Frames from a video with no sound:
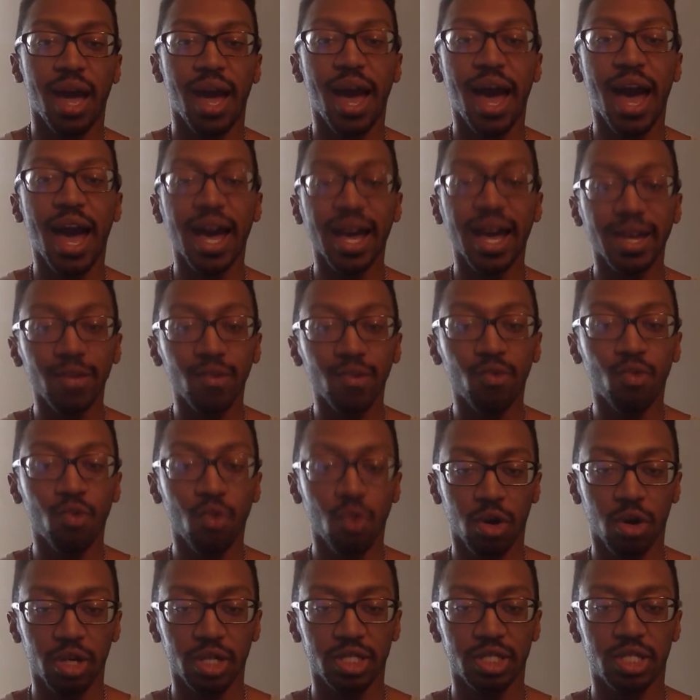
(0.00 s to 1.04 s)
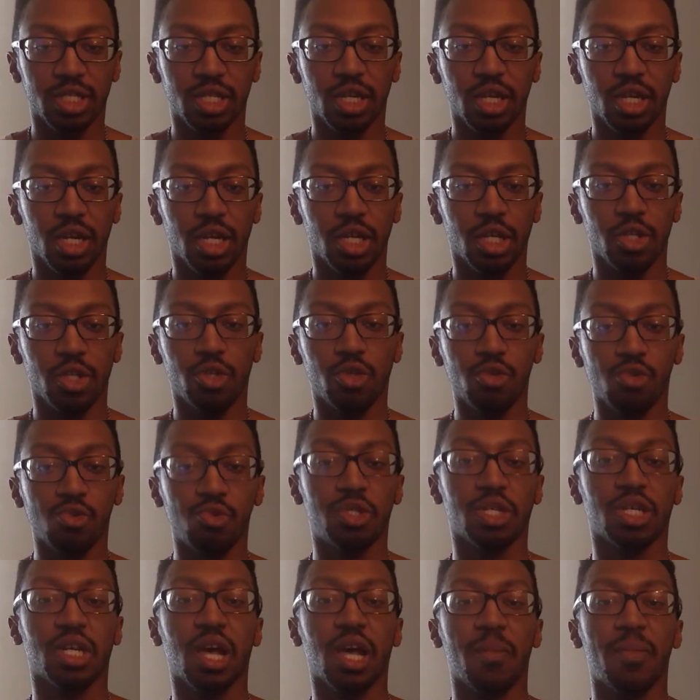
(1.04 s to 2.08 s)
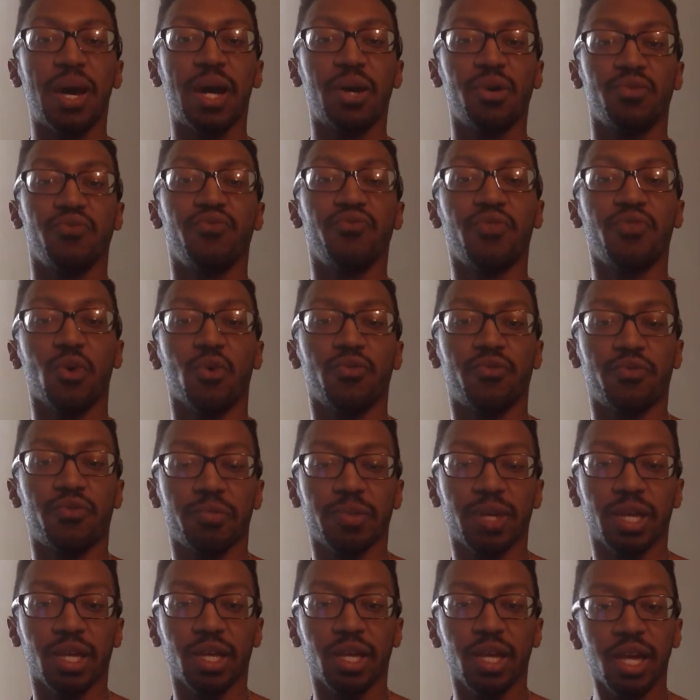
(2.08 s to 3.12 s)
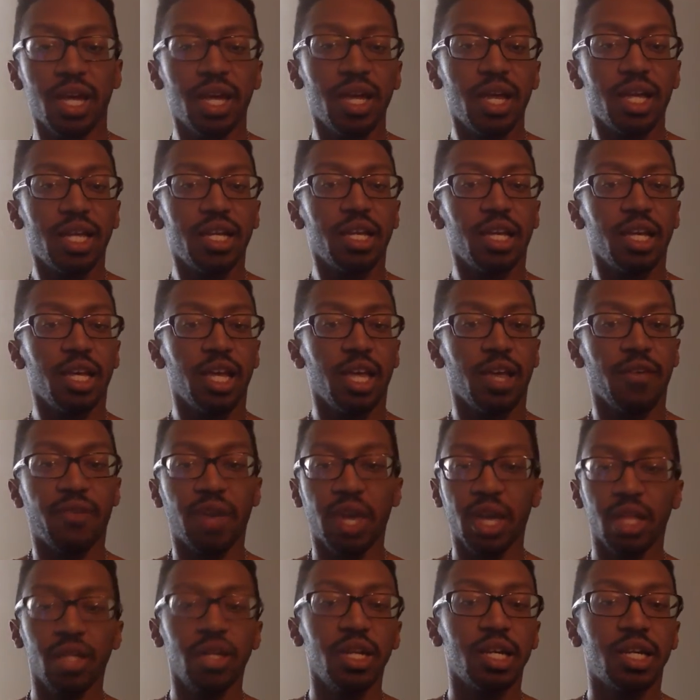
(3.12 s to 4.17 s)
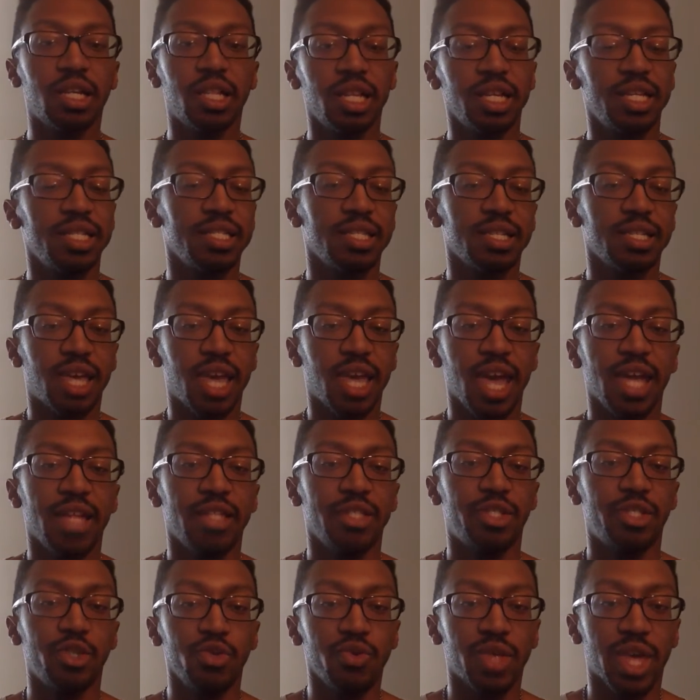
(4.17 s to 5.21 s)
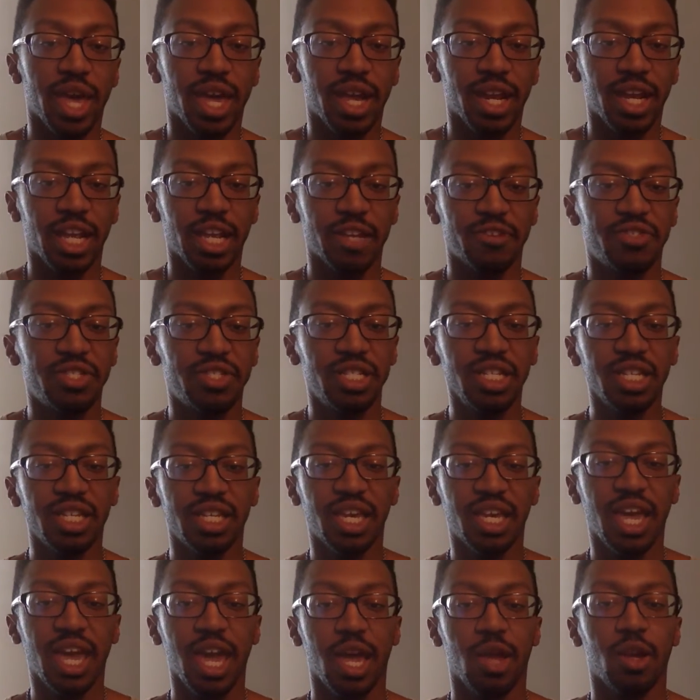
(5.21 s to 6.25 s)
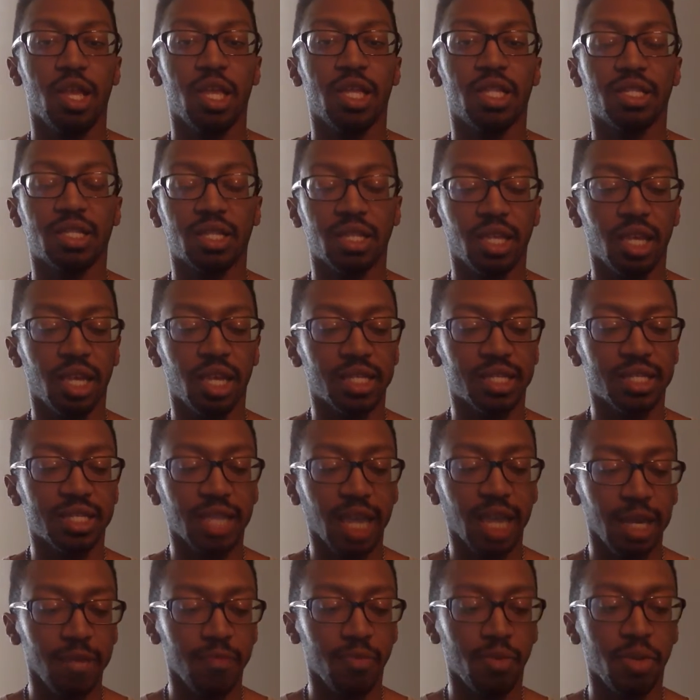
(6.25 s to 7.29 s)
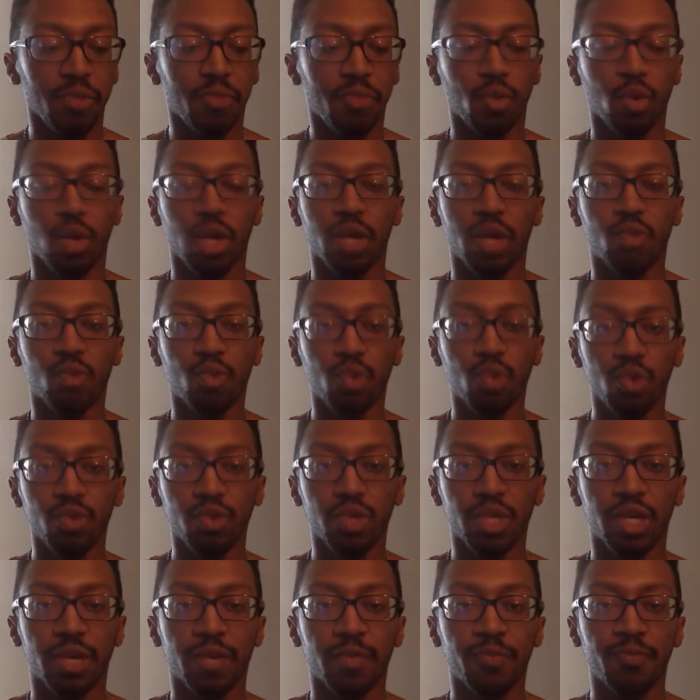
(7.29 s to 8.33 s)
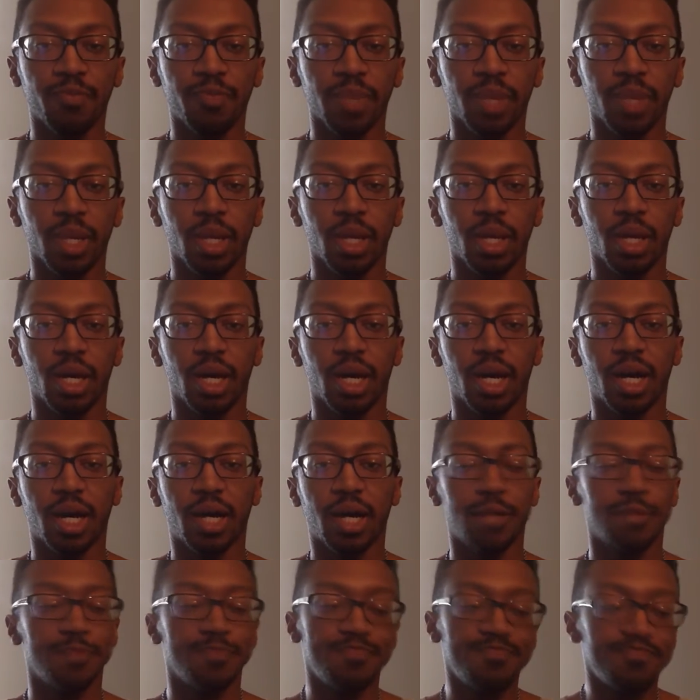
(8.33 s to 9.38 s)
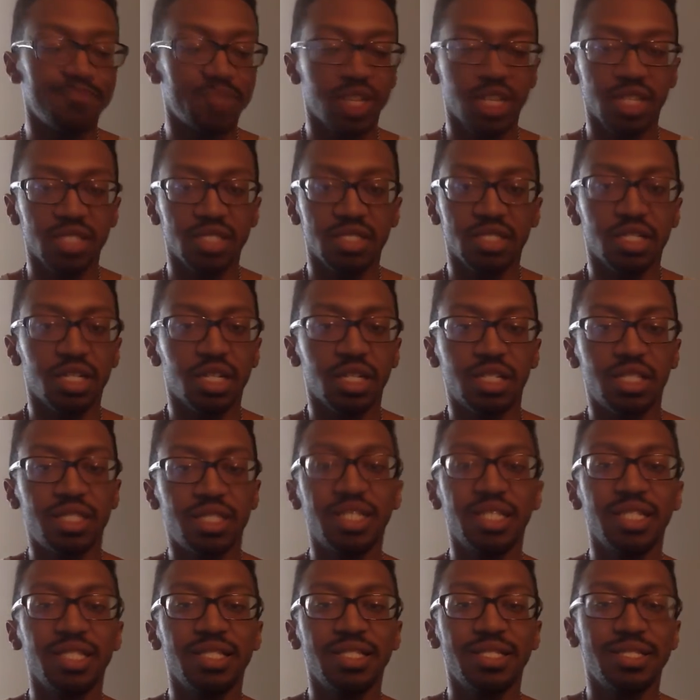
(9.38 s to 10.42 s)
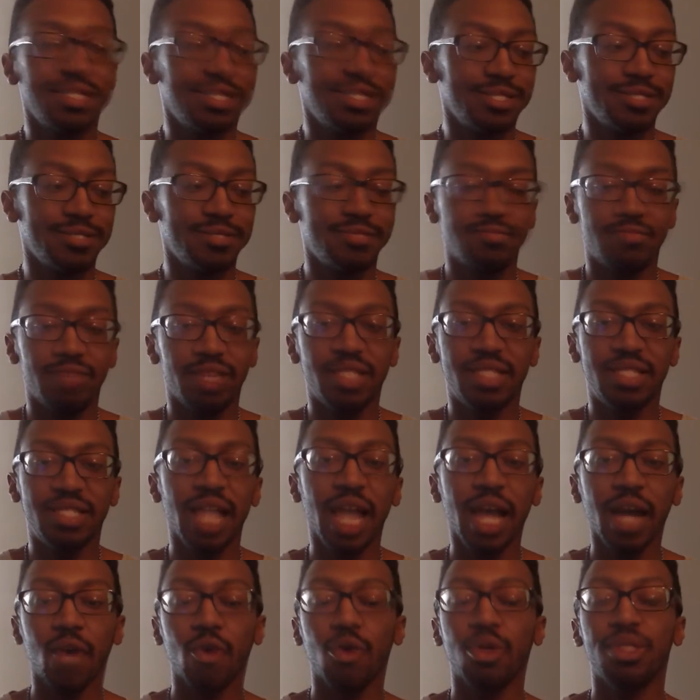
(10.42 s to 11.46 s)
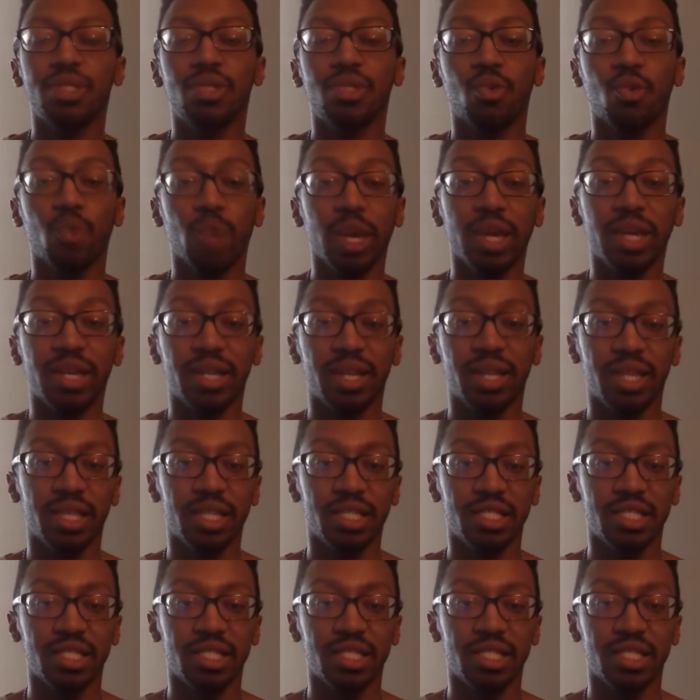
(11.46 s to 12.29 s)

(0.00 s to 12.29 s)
I want you to come out and vote for me. If Hillary Clinton can't do that, if she can't excite people and woo them, um, then she is not going to win in the